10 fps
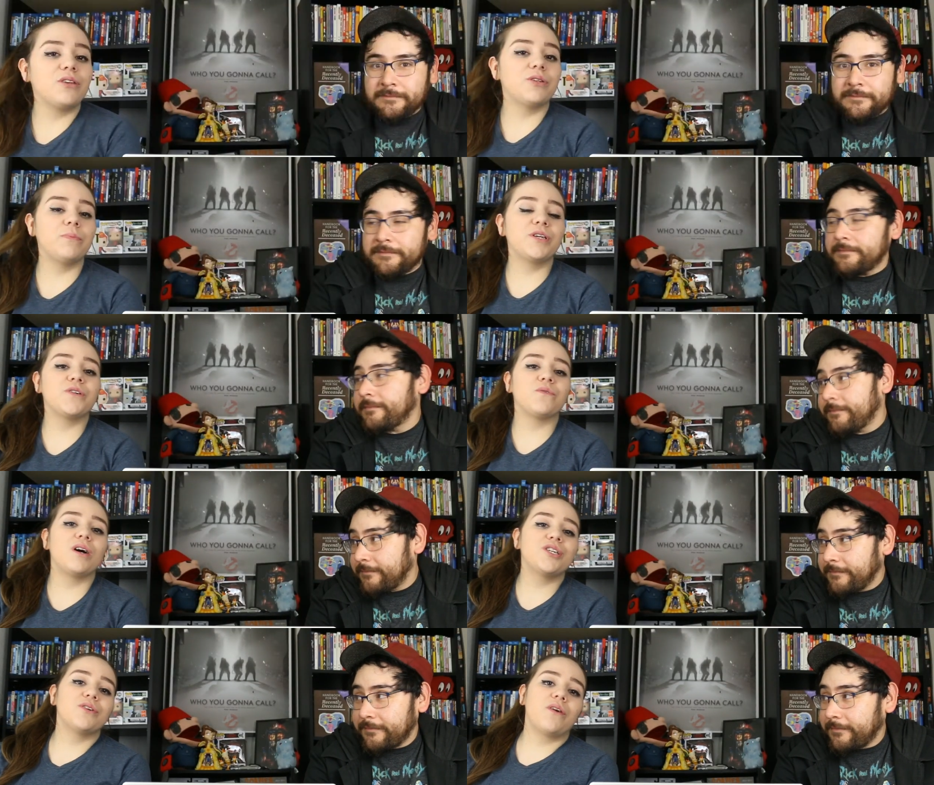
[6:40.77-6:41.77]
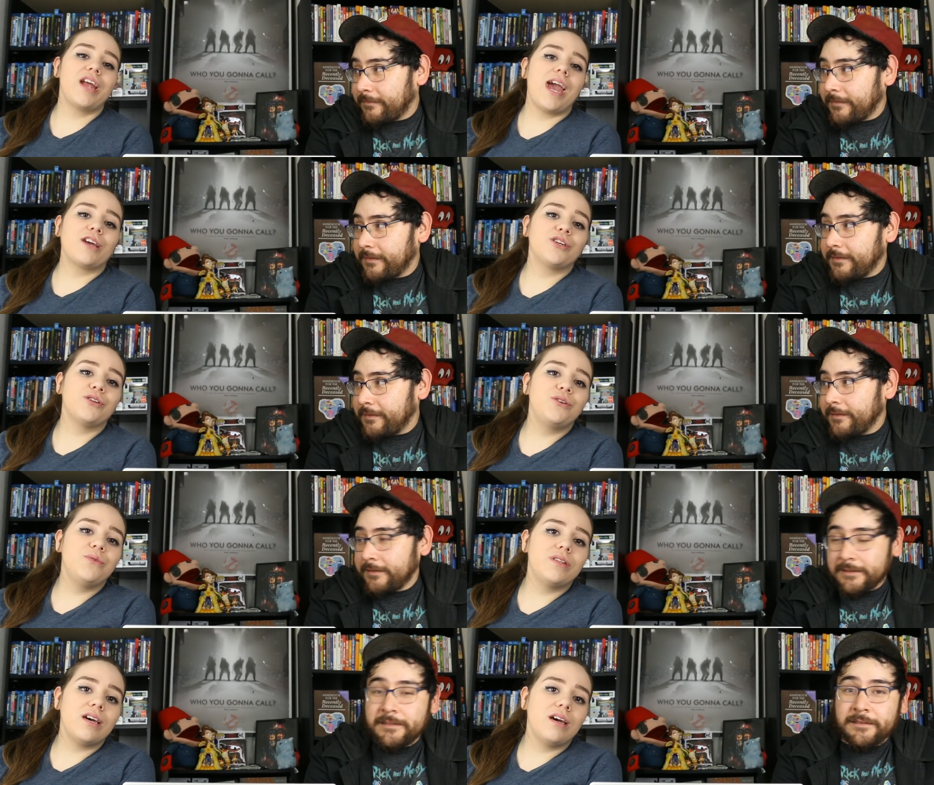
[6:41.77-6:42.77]
Speaker 1: you so much for watching our reaction
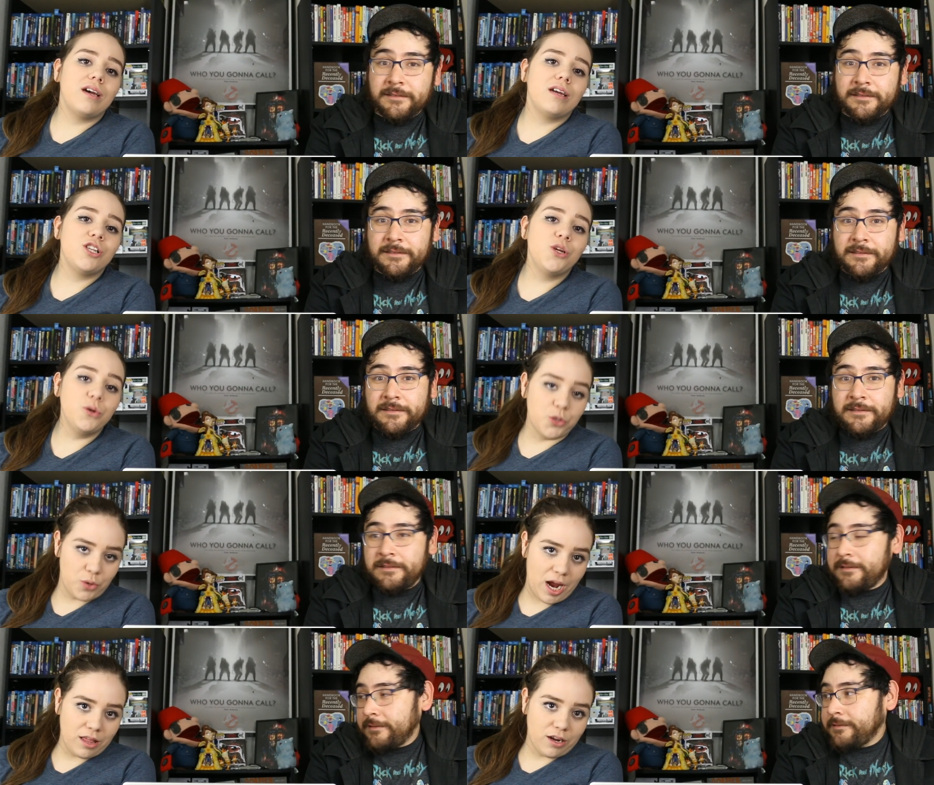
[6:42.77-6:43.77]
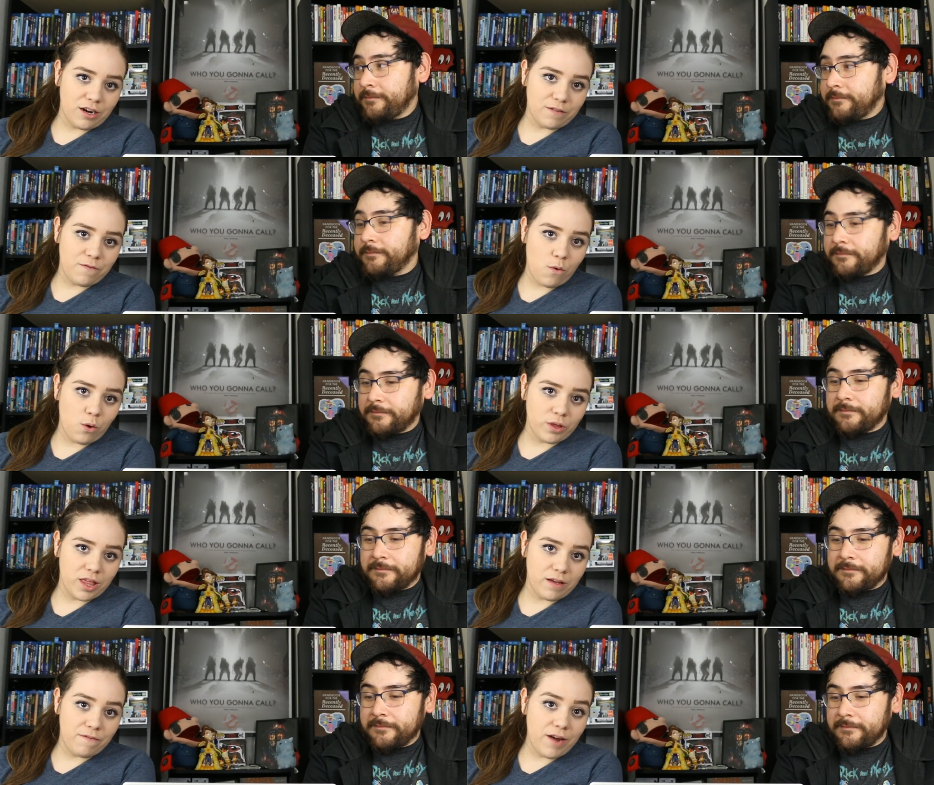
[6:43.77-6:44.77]
to the new trailer for
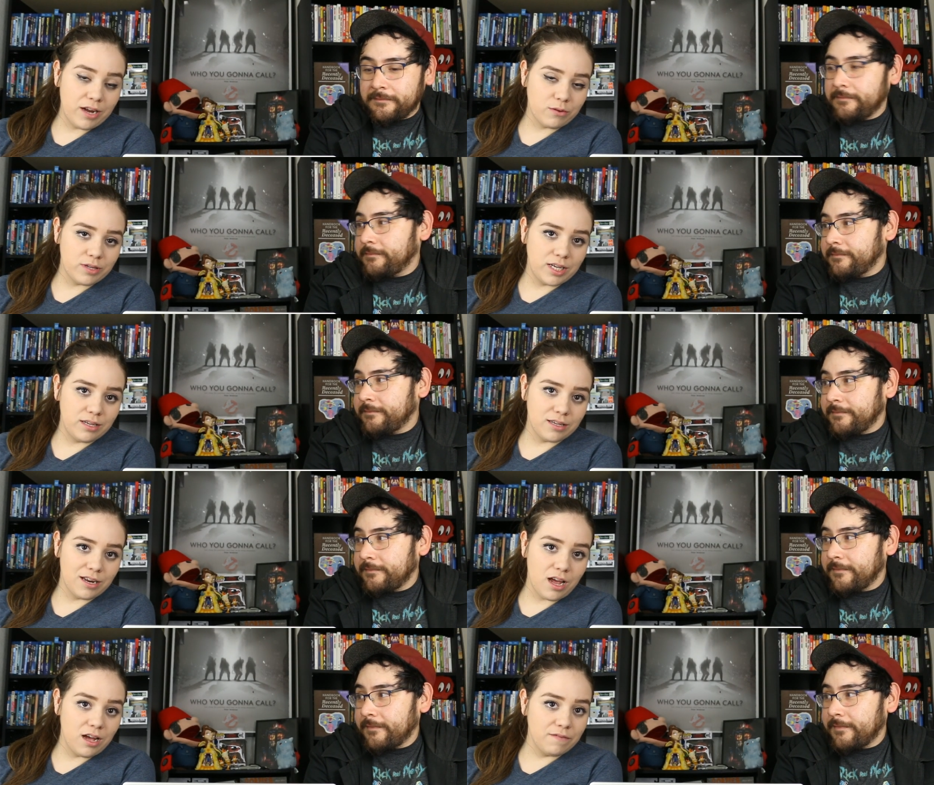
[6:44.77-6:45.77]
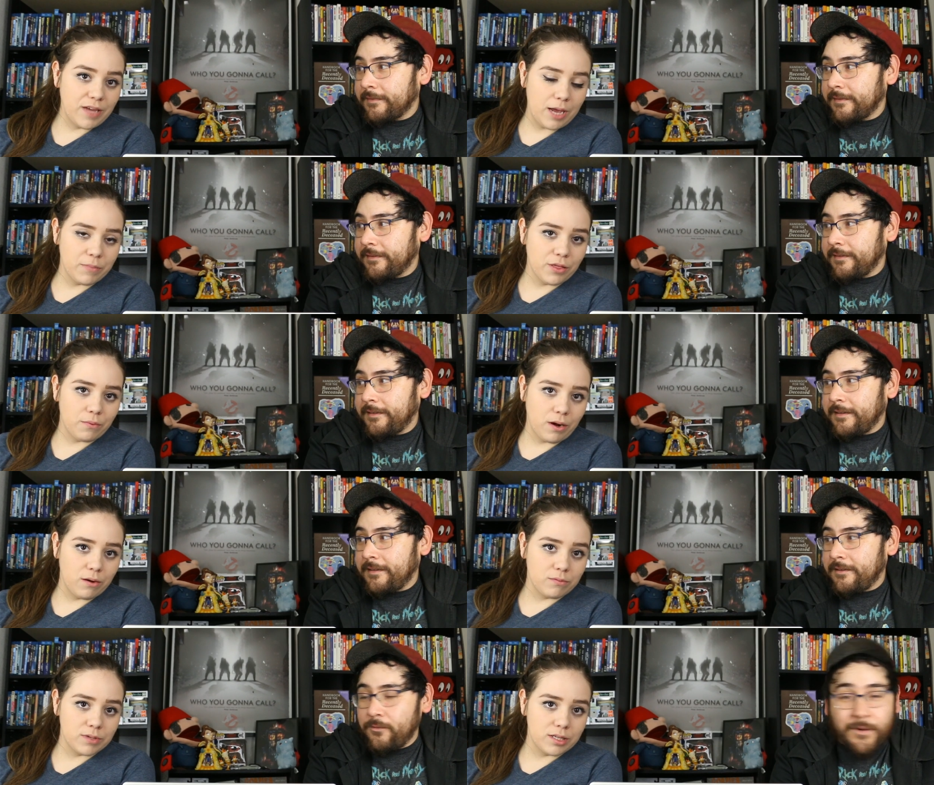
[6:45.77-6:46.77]
the final season of Game of
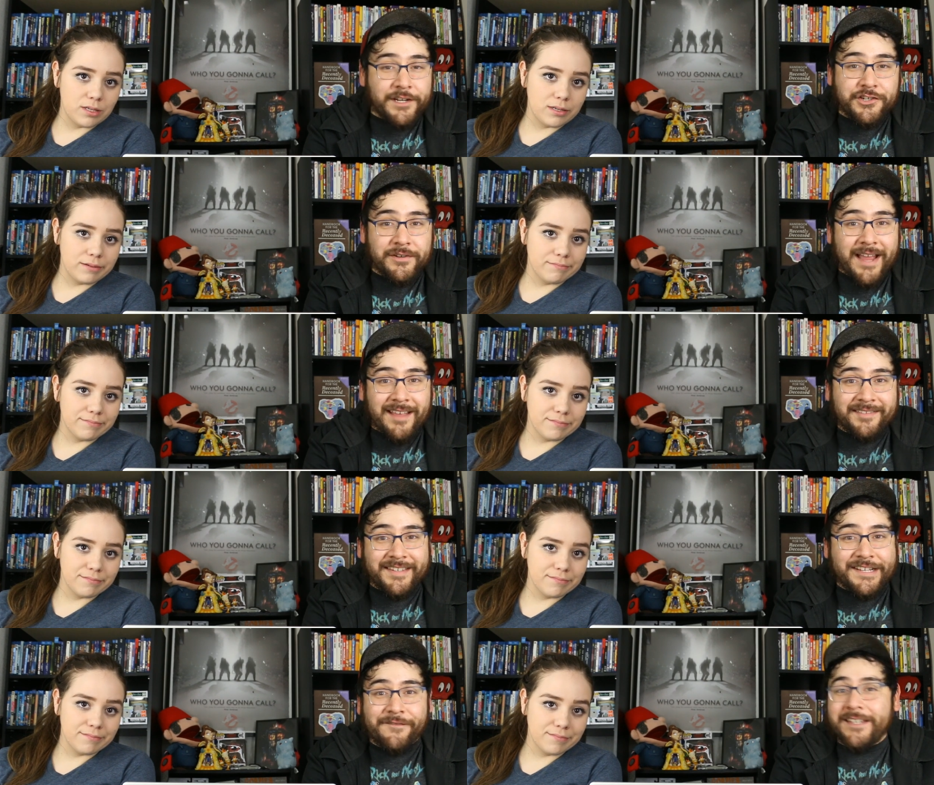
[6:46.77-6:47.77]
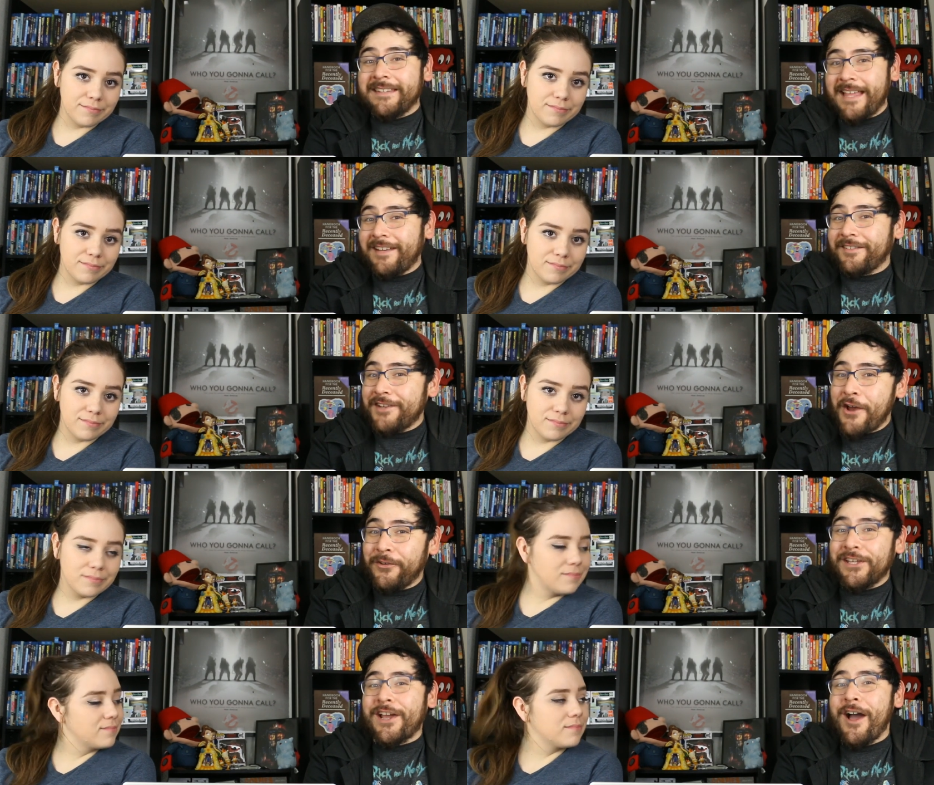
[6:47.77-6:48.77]
Thrones.
Speaker 2: What did you guys think of it? Let us
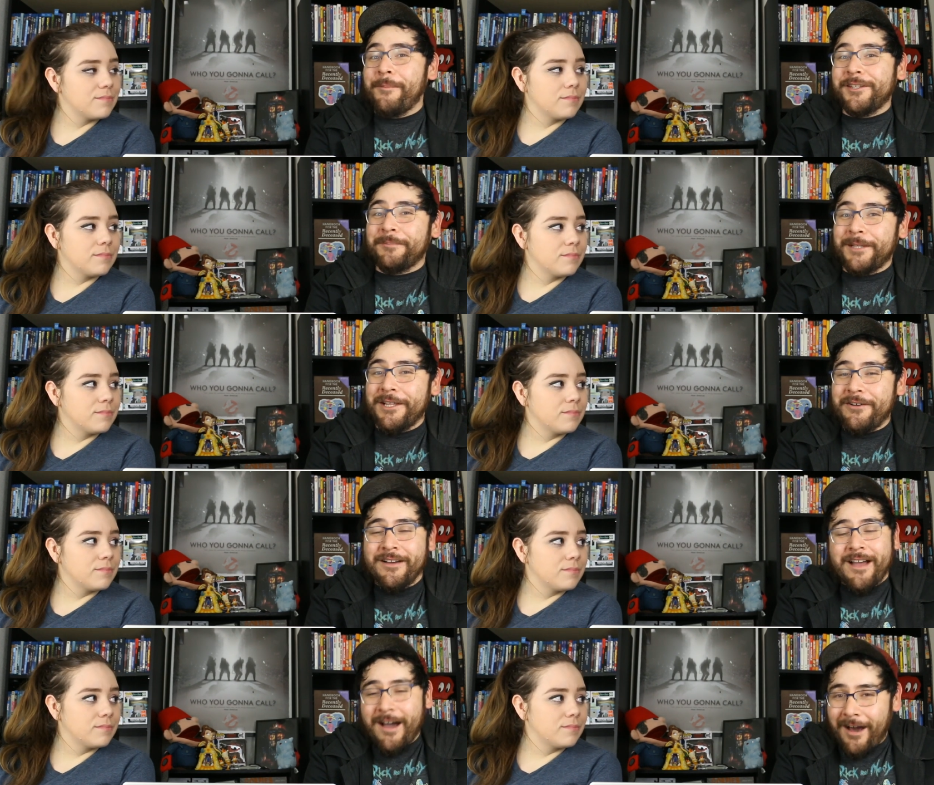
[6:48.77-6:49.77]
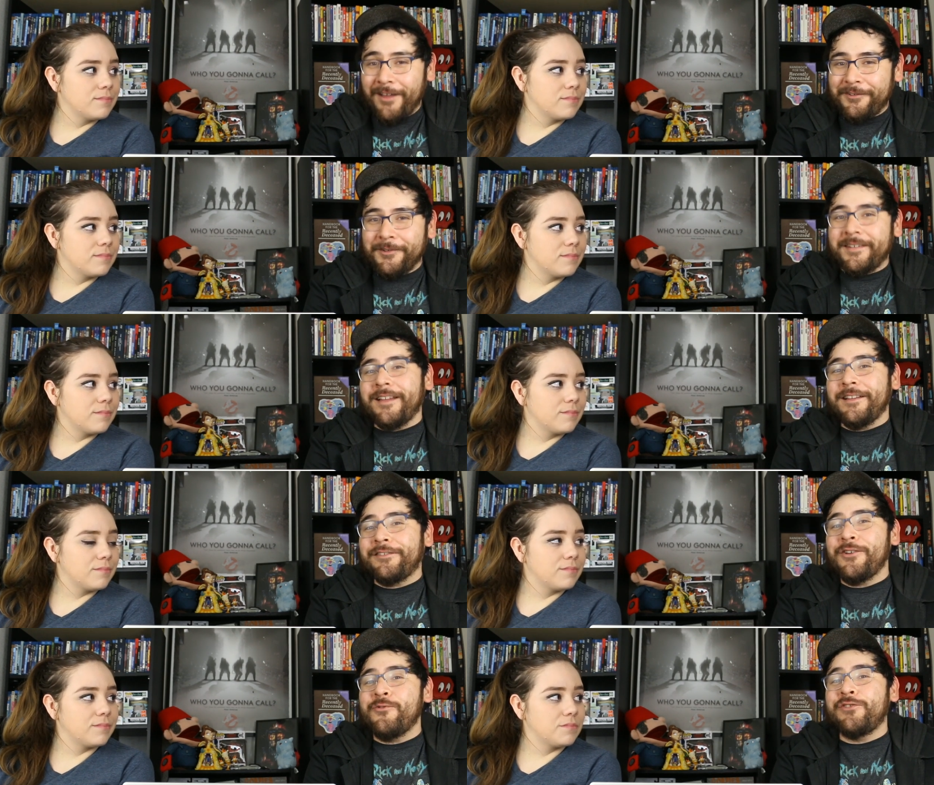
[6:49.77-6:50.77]
know in the comments below. Also tell
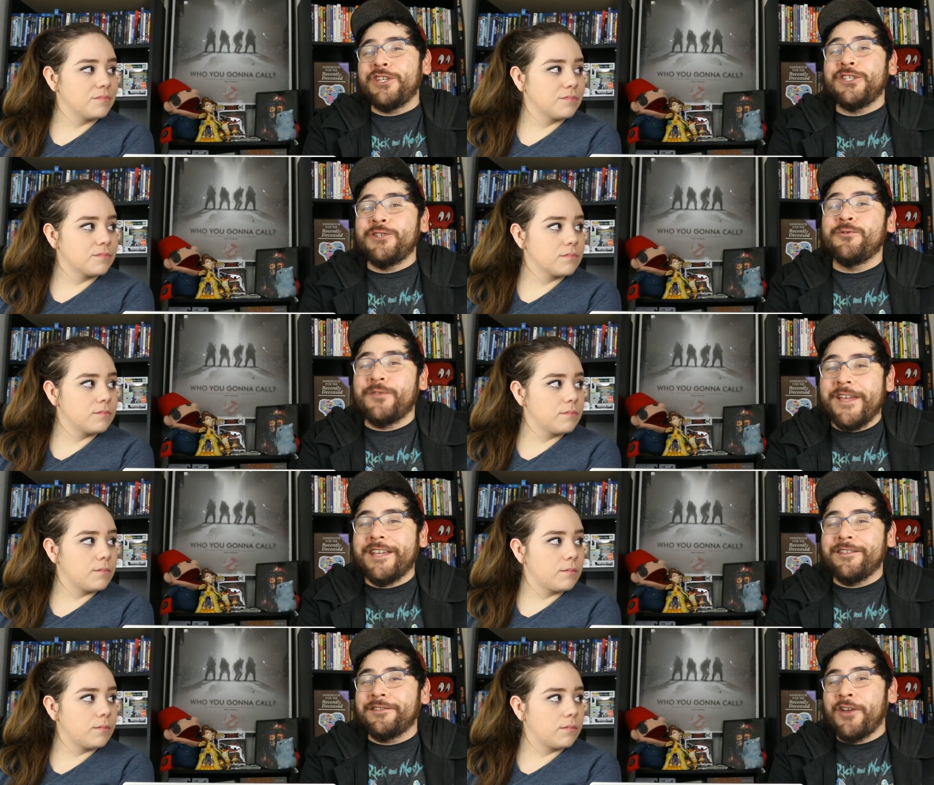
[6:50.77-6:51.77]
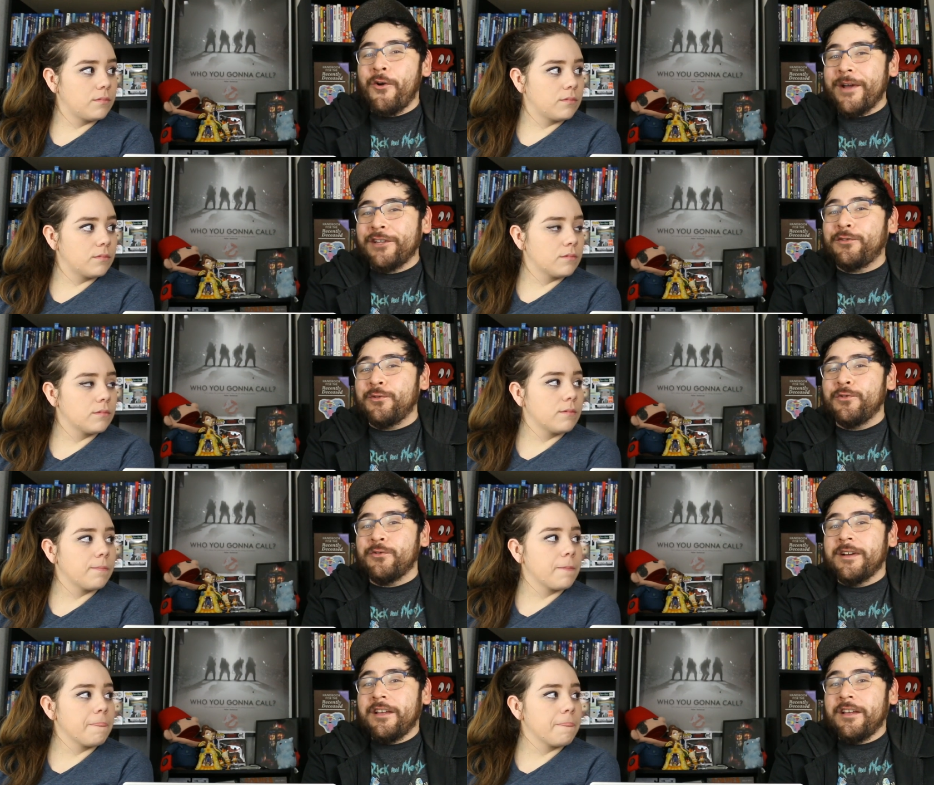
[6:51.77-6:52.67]
us, who do you think is going to